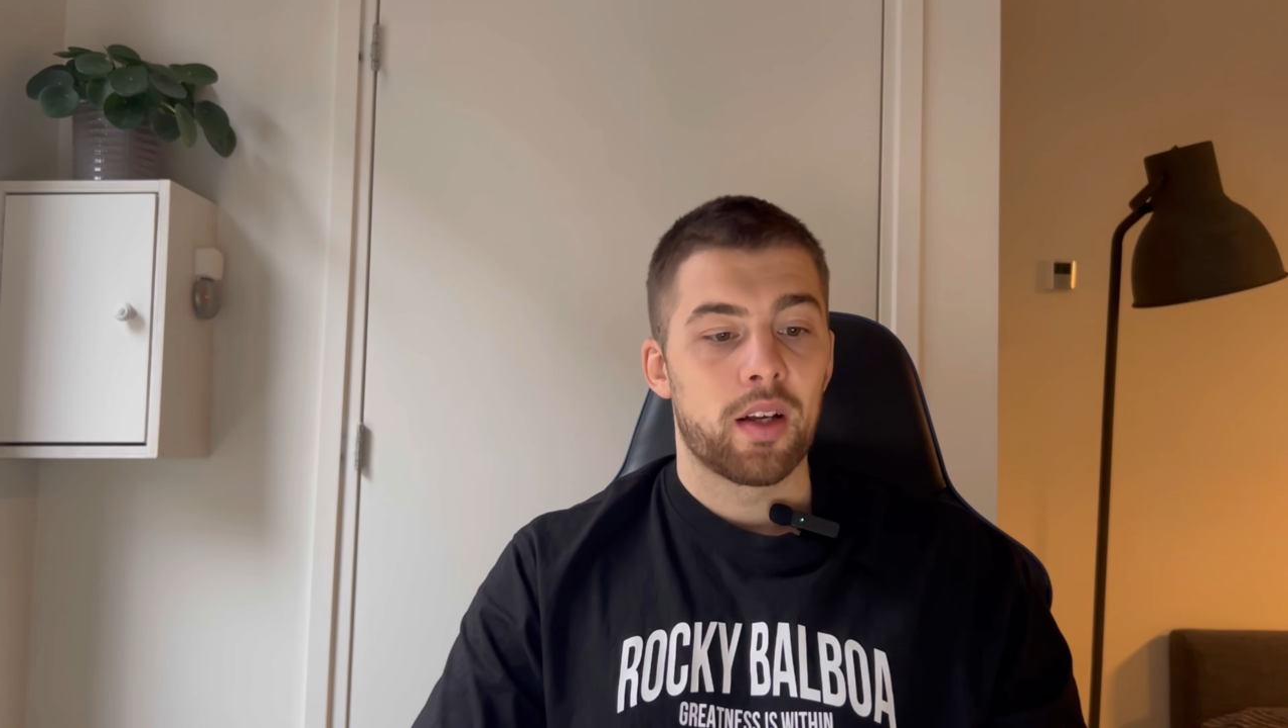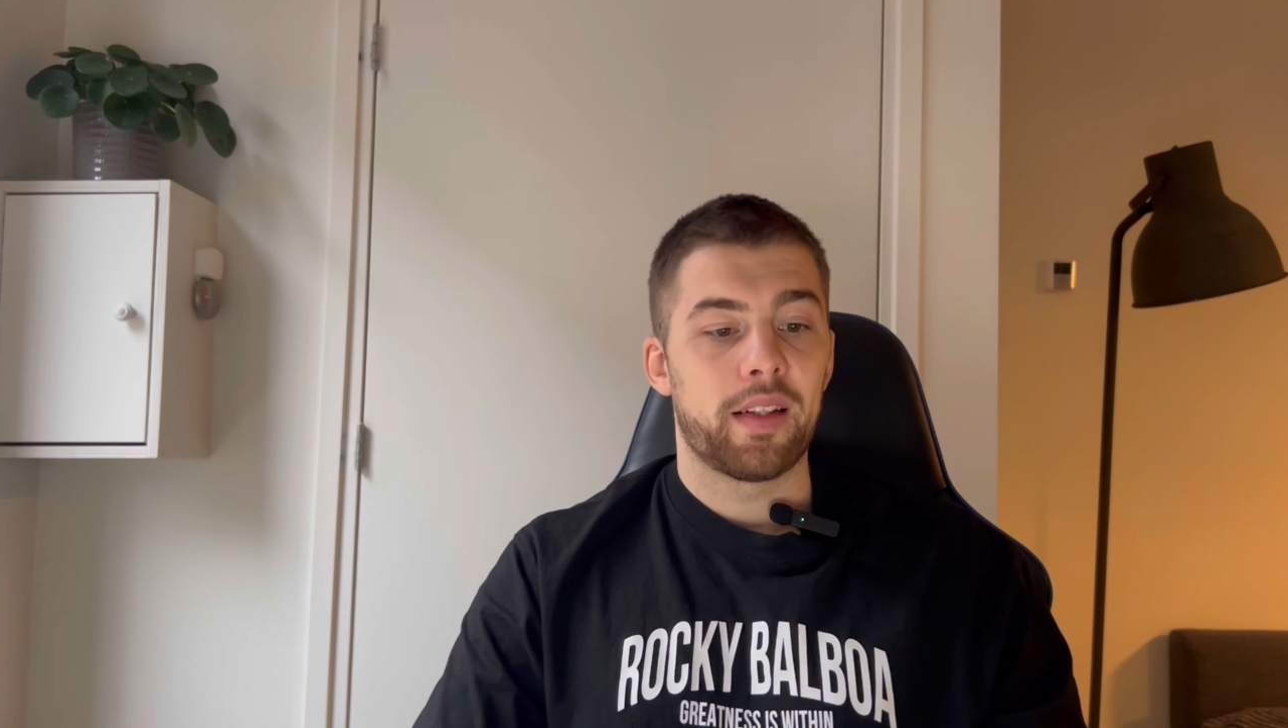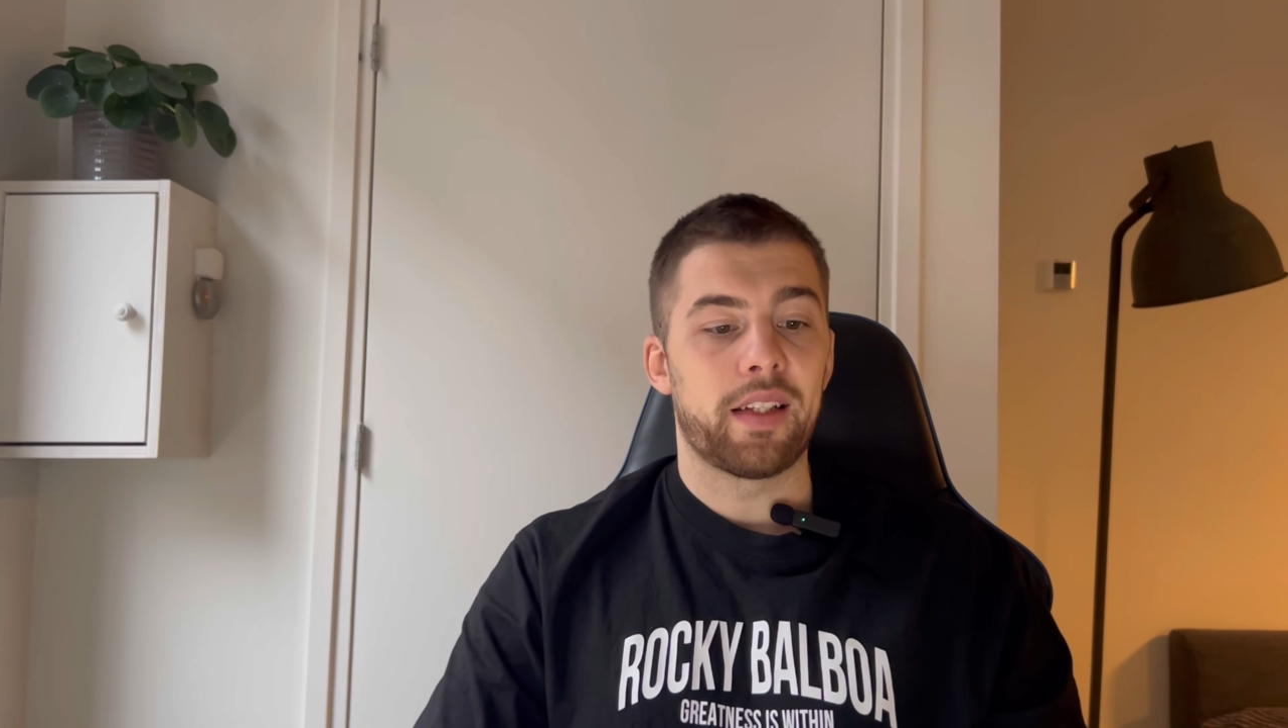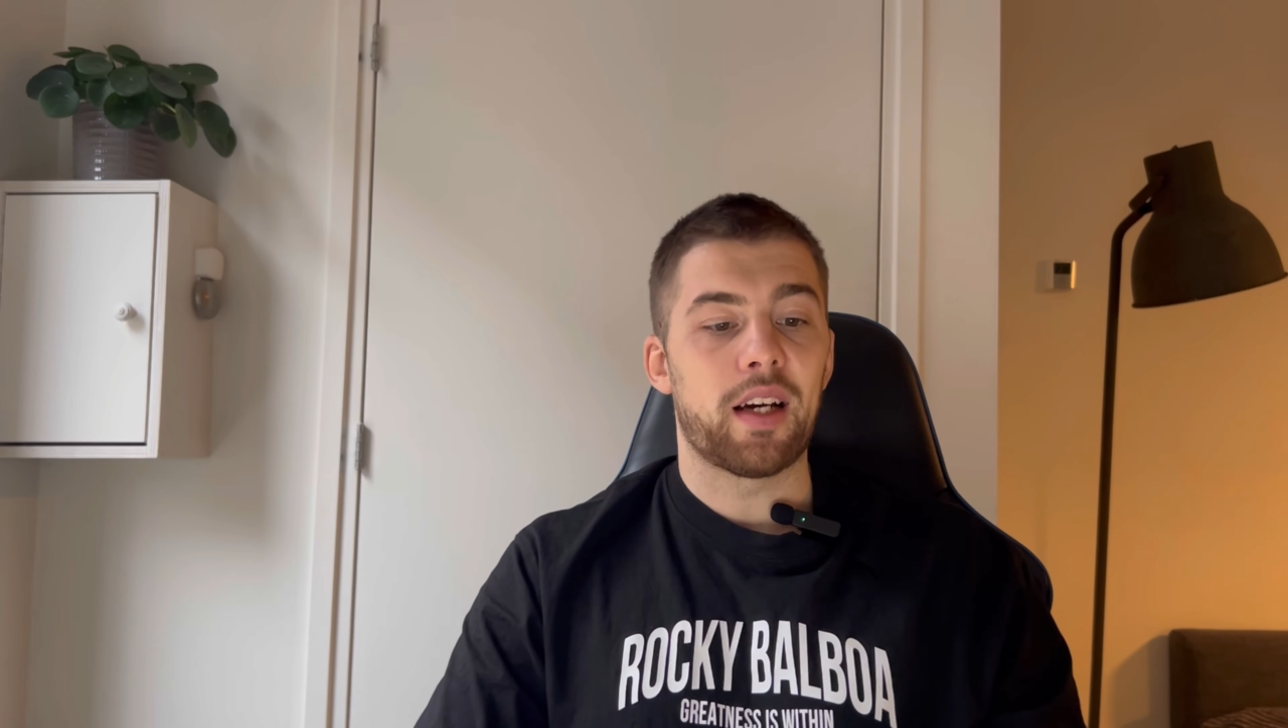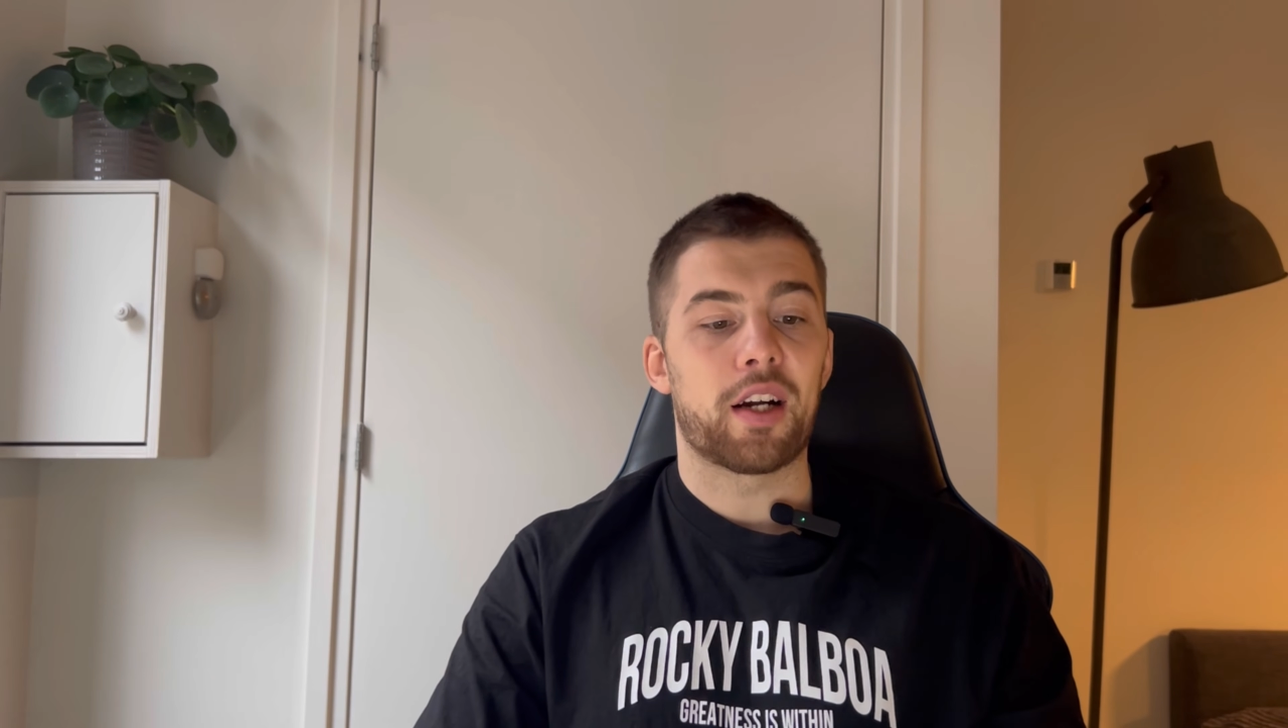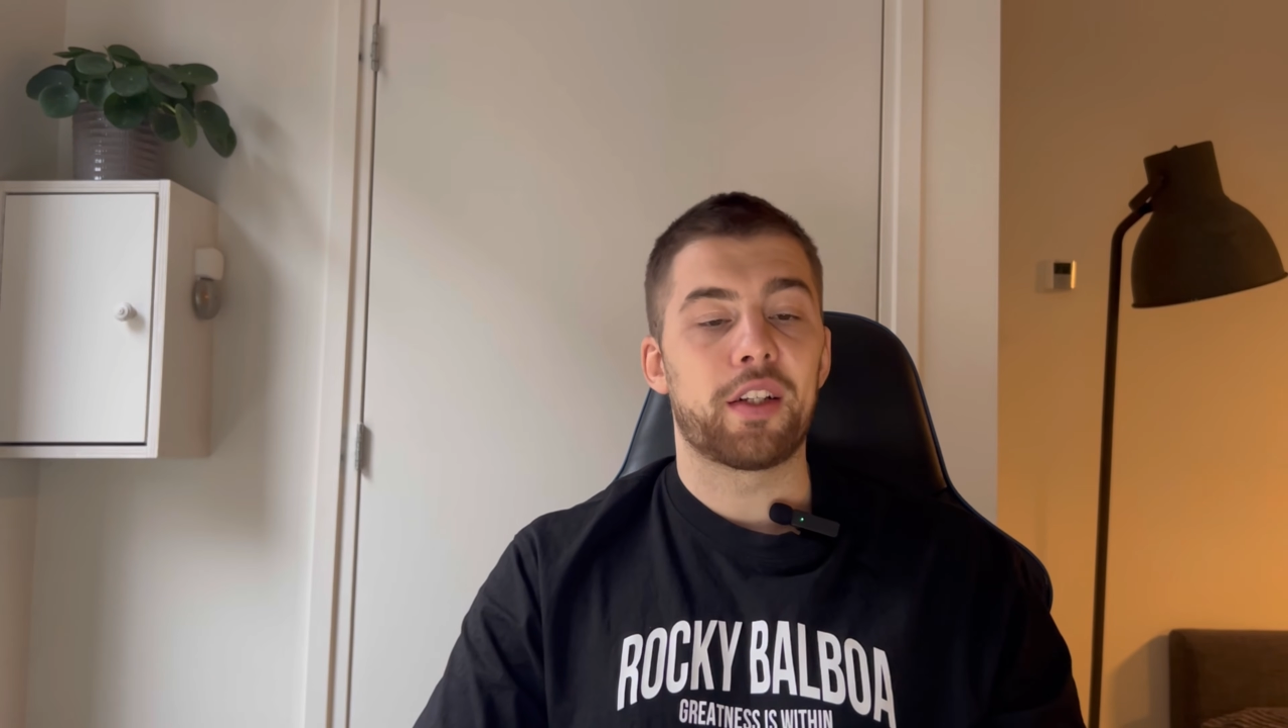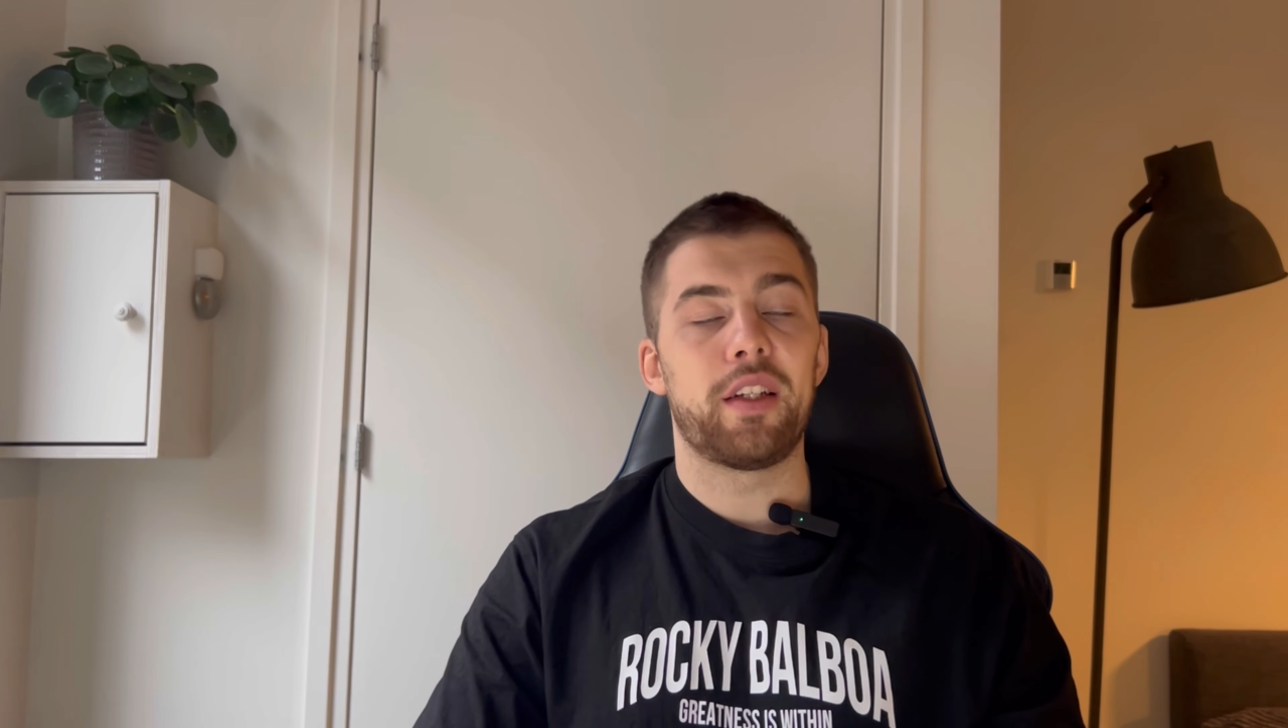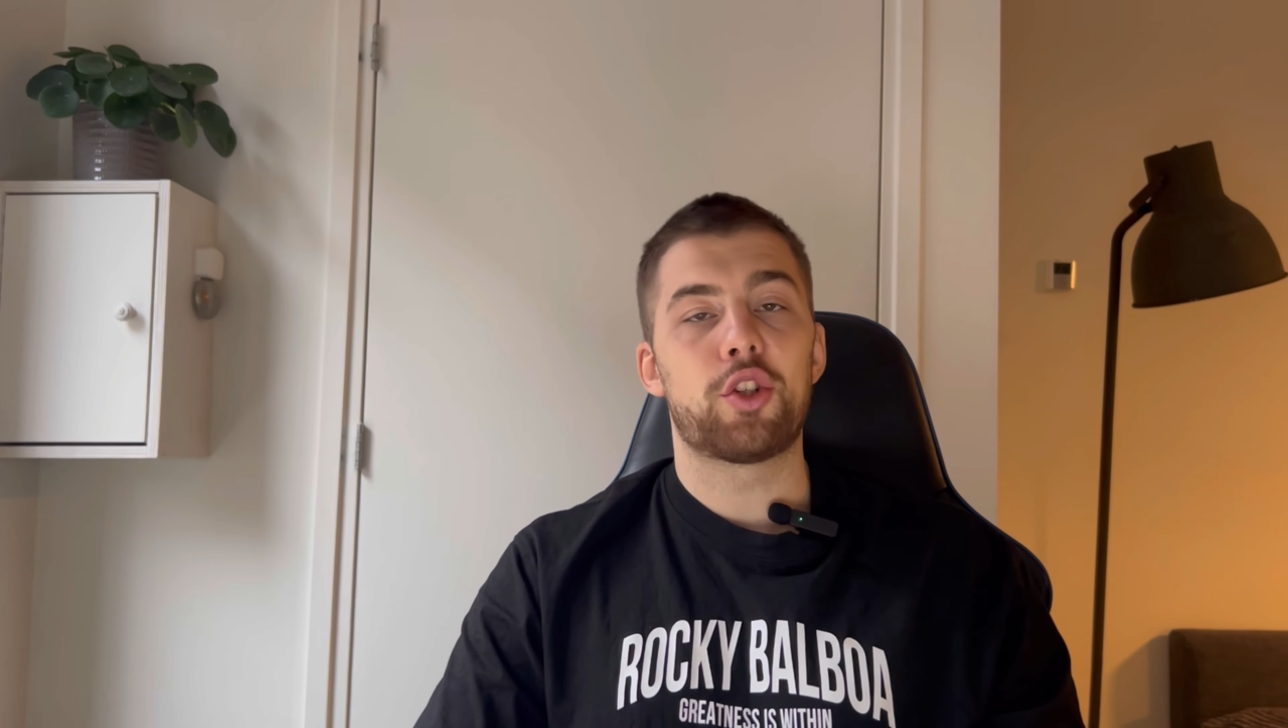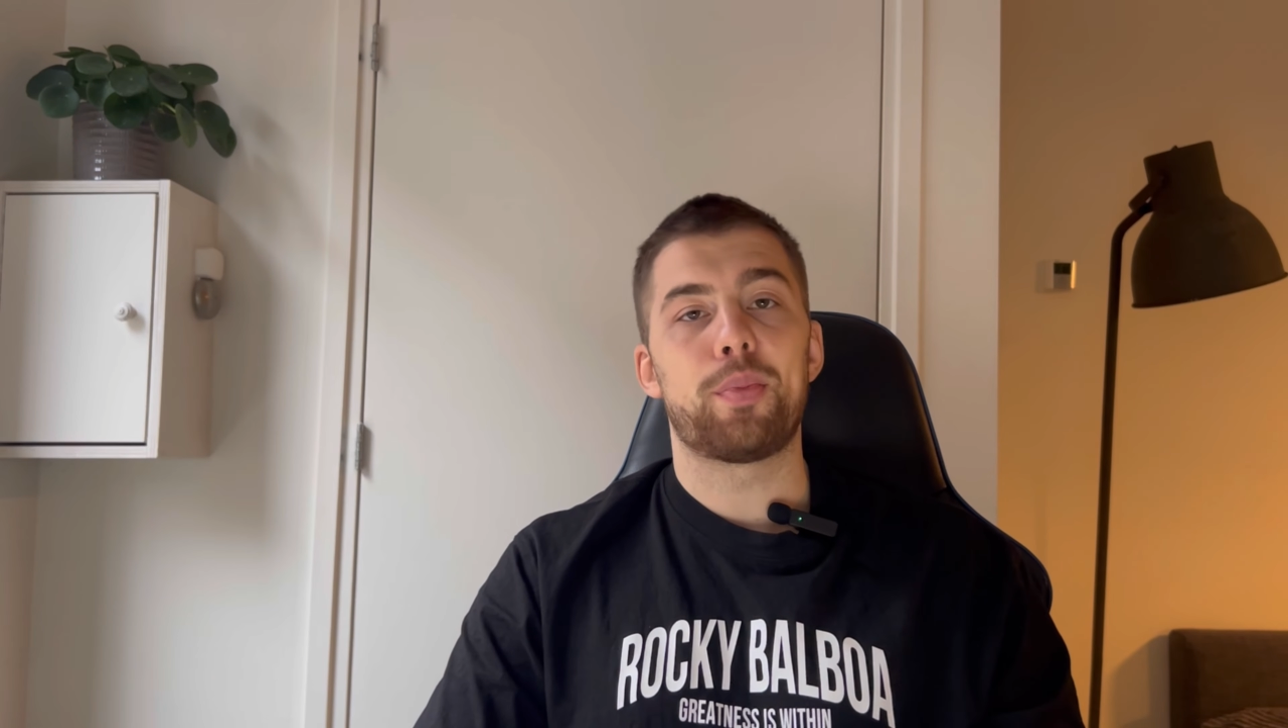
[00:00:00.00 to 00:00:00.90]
They target each